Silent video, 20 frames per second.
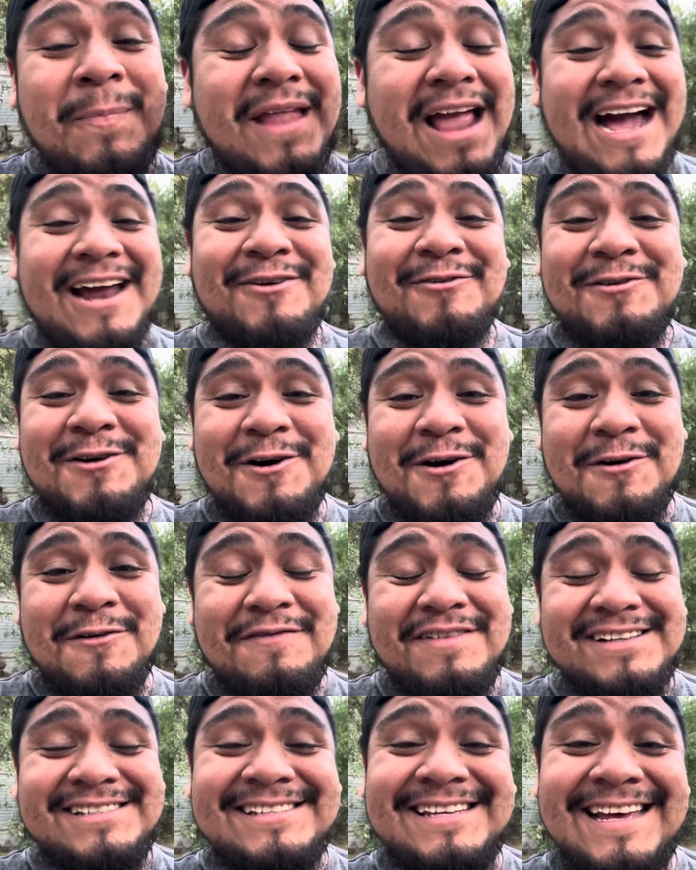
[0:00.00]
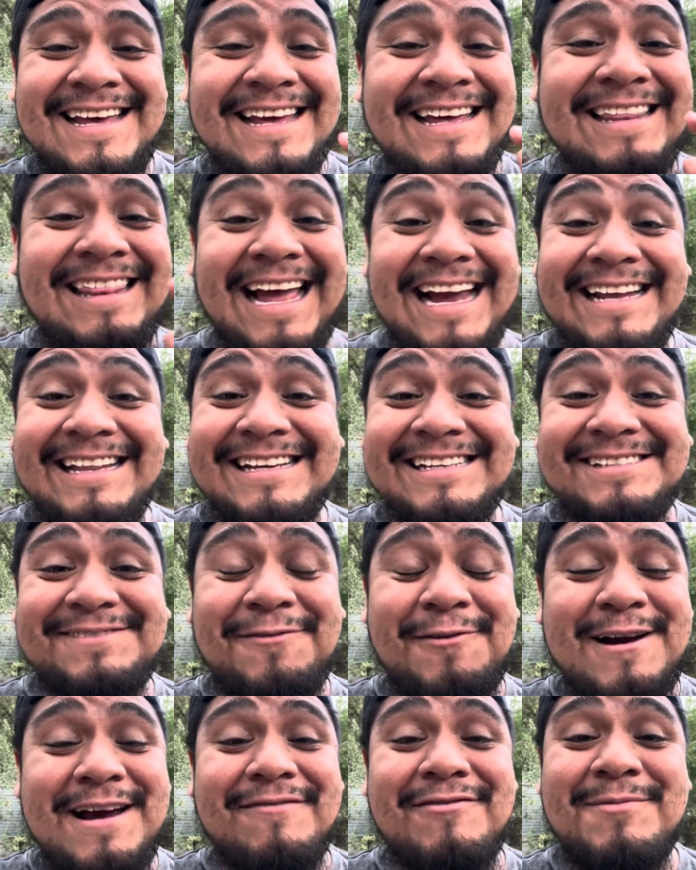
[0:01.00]
i don't know if it's like this
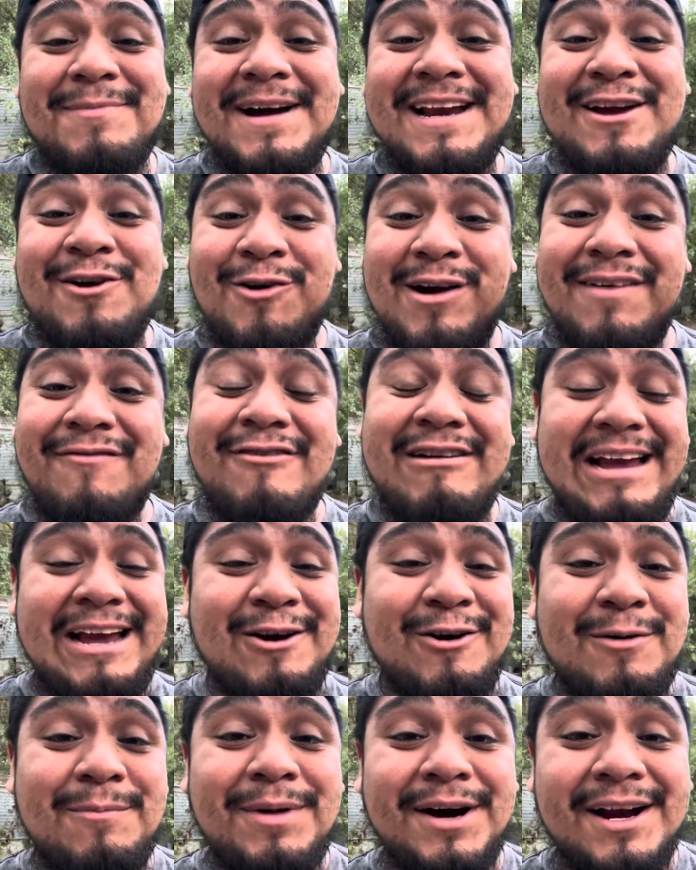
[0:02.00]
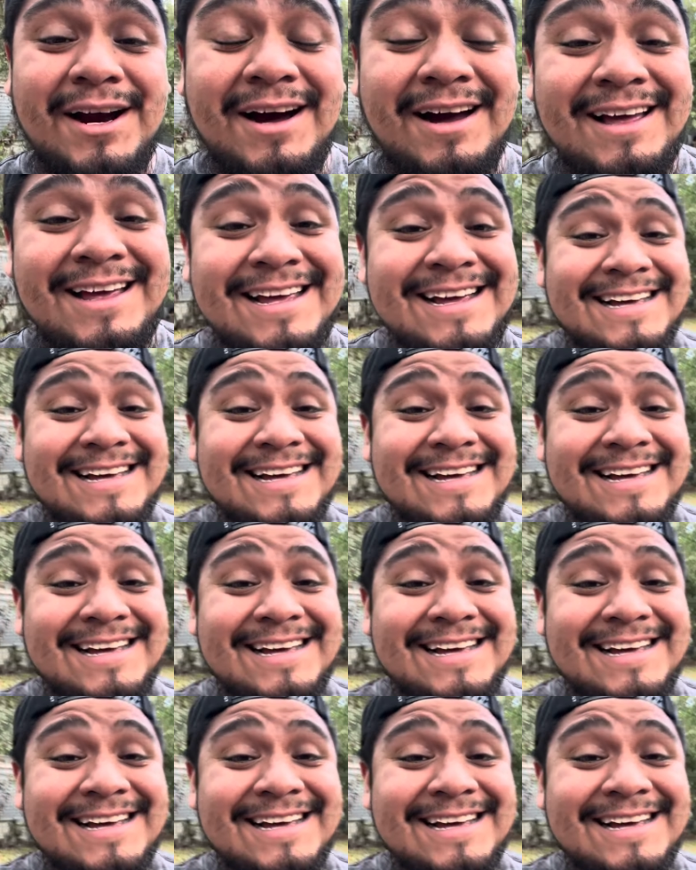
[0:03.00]
for everybody or every year but uh,